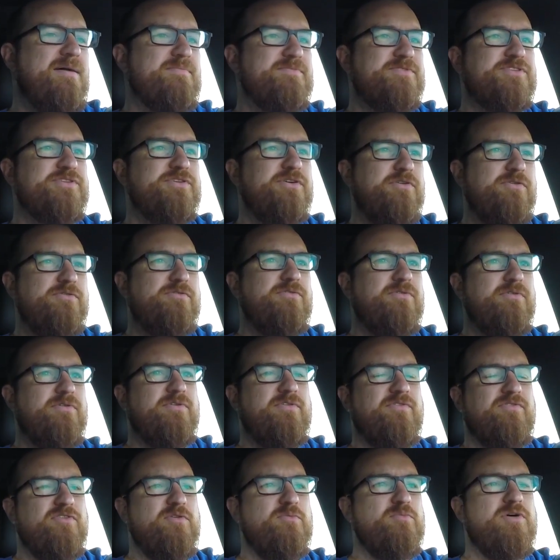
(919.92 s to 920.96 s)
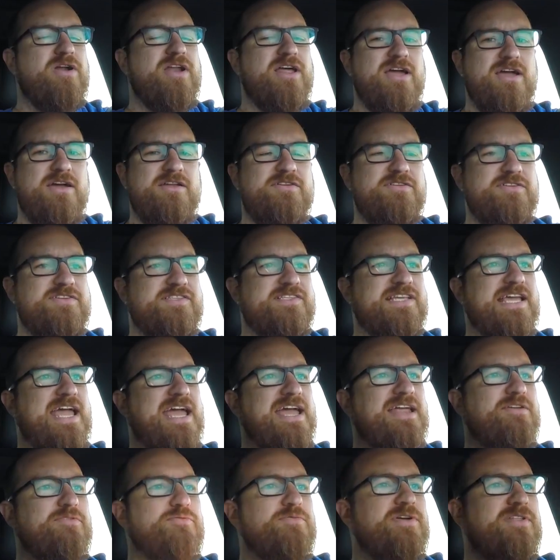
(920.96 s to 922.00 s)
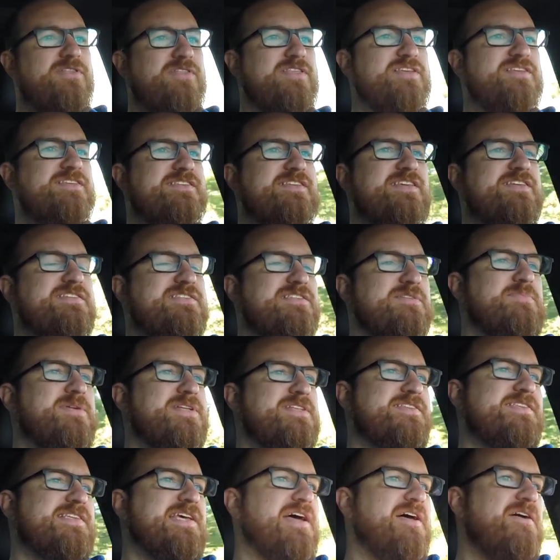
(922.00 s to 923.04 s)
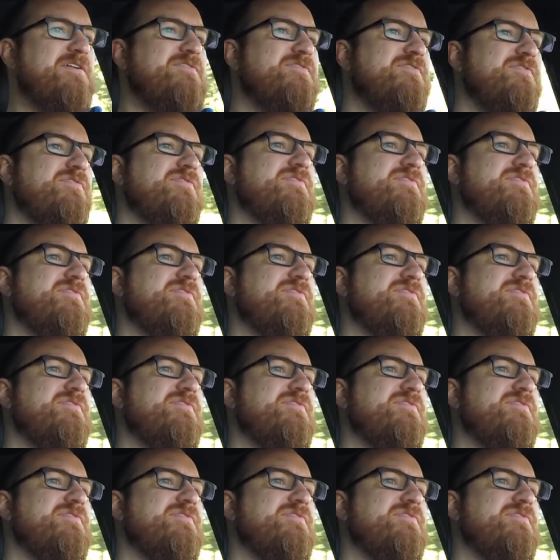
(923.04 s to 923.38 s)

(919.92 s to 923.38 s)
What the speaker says: So from what I understand with the system itself,